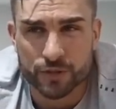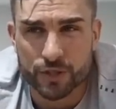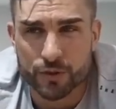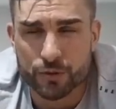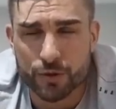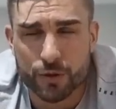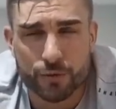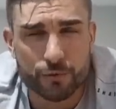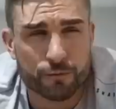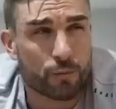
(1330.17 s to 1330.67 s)

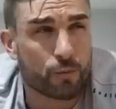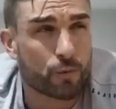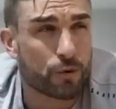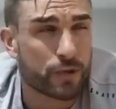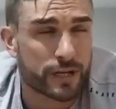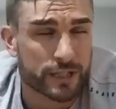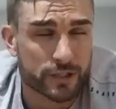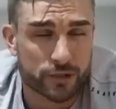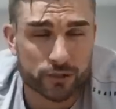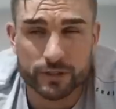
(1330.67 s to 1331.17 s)
Don't go from
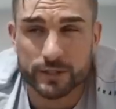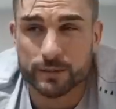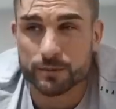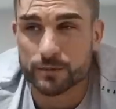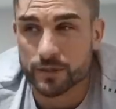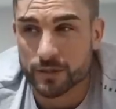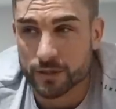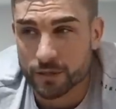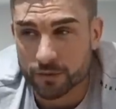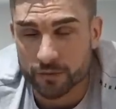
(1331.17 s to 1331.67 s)
one extreme
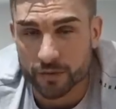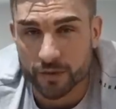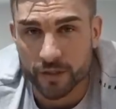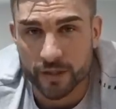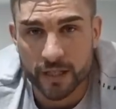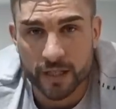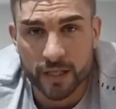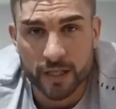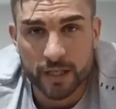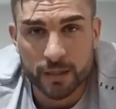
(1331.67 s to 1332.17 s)
to the other,
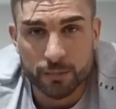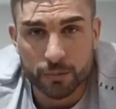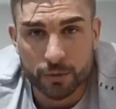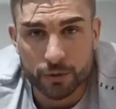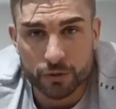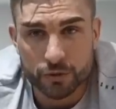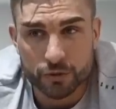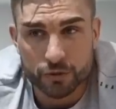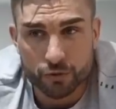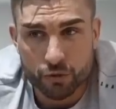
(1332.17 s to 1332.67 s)

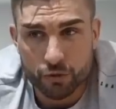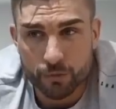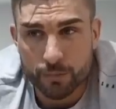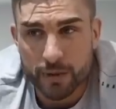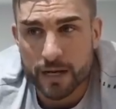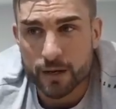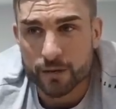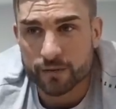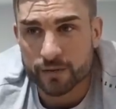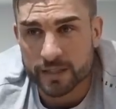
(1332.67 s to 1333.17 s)
but just come
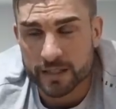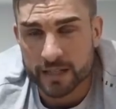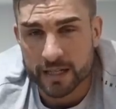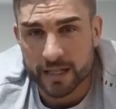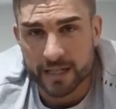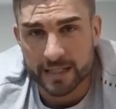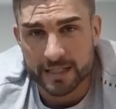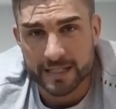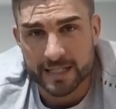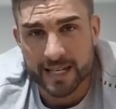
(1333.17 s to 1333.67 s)
out of it
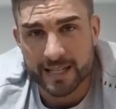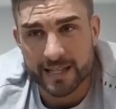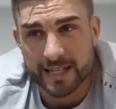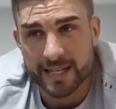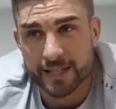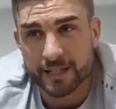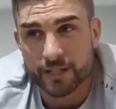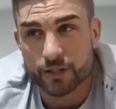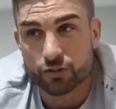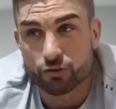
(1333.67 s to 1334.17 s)
nice, and
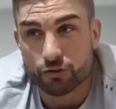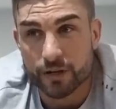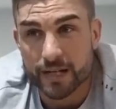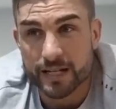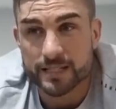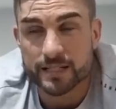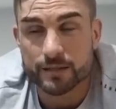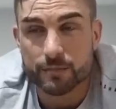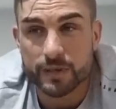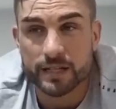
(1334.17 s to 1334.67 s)
then
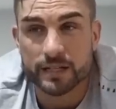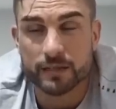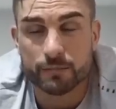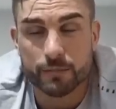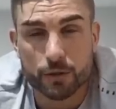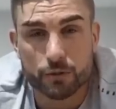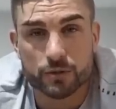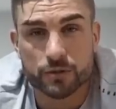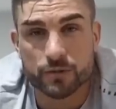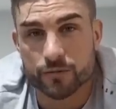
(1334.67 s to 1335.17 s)
try to make the
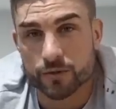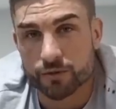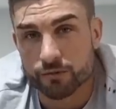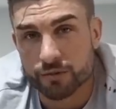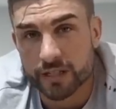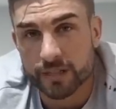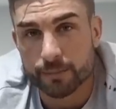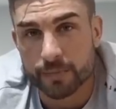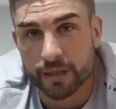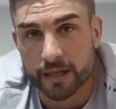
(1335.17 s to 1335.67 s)
most of your
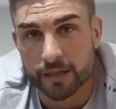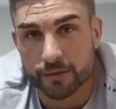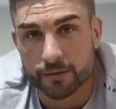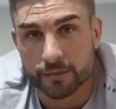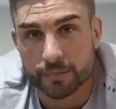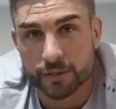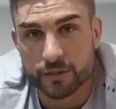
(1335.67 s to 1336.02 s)
rebound.